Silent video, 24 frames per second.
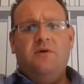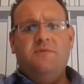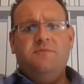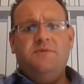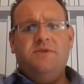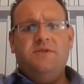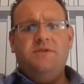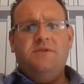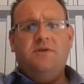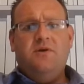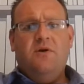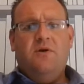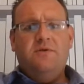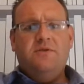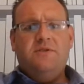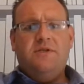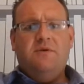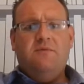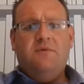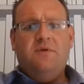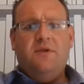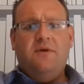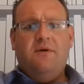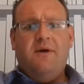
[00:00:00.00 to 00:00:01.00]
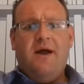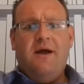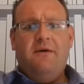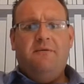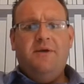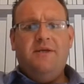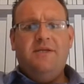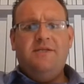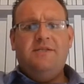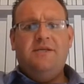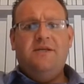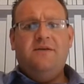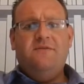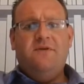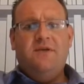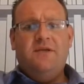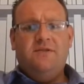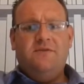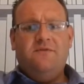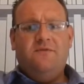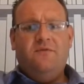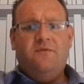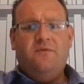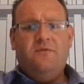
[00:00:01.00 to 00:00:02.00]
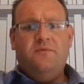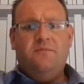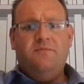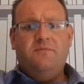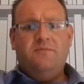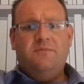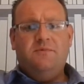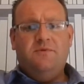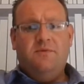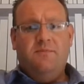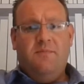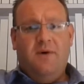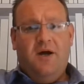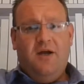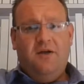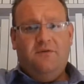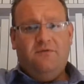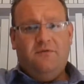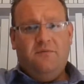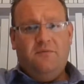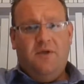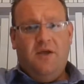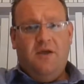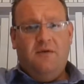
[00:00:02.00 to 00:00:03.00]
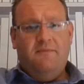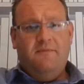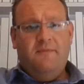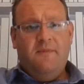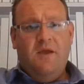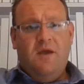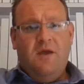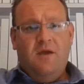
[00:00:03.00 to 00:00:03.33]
comes into contact with you, how easy it is for them to buy from you.